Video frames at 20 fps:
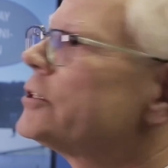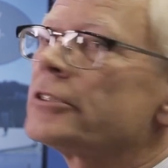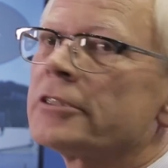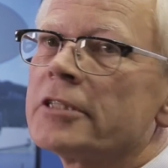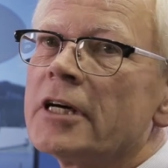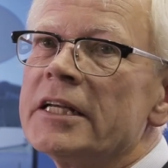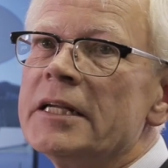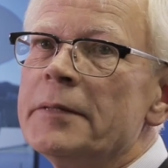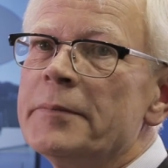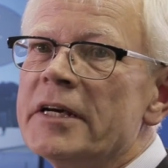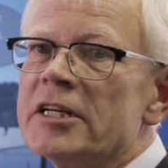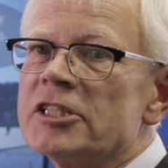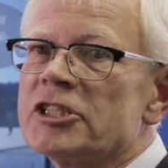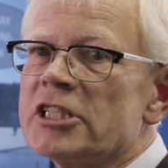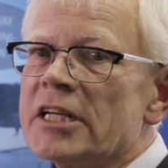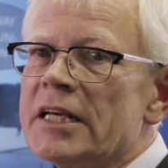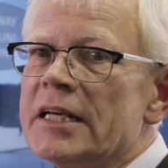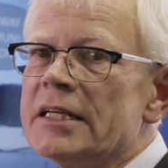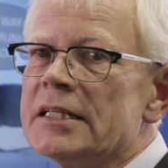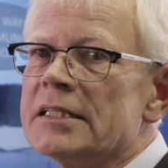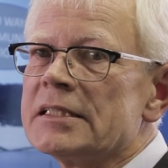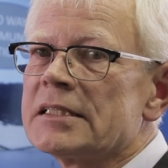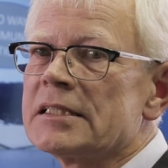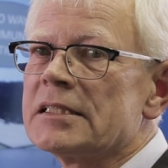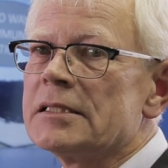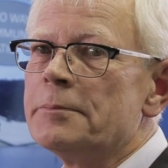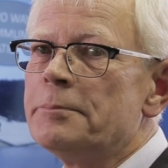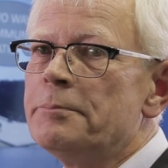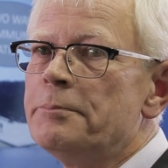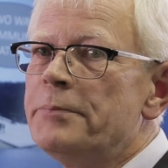Tiny Mesh
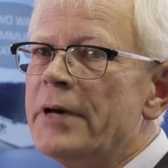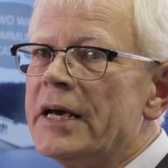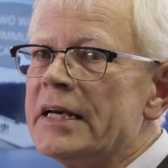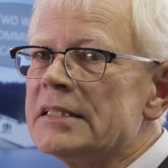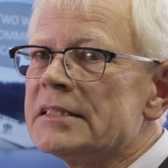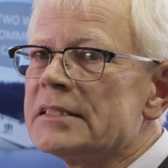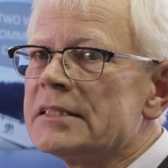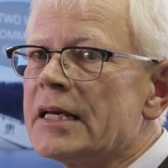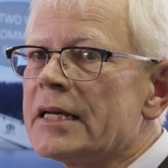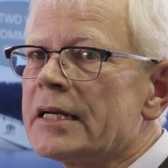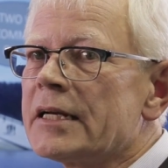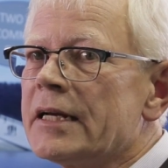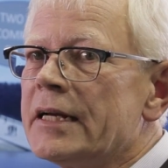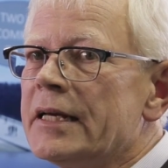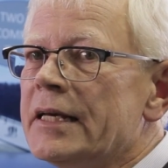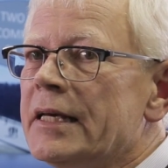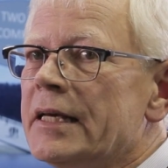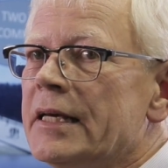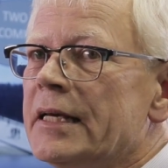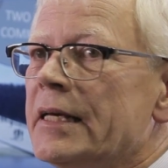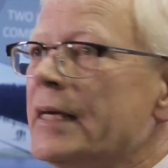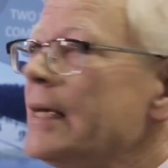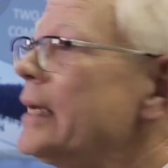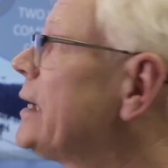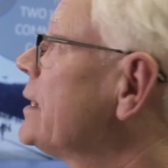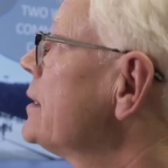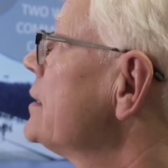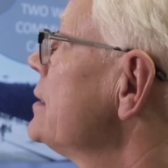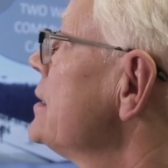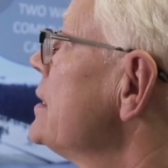is basically
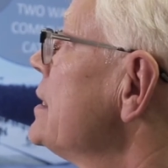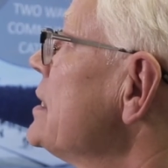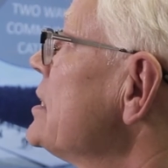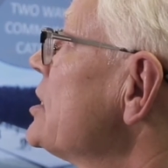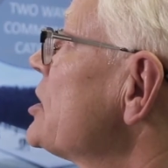in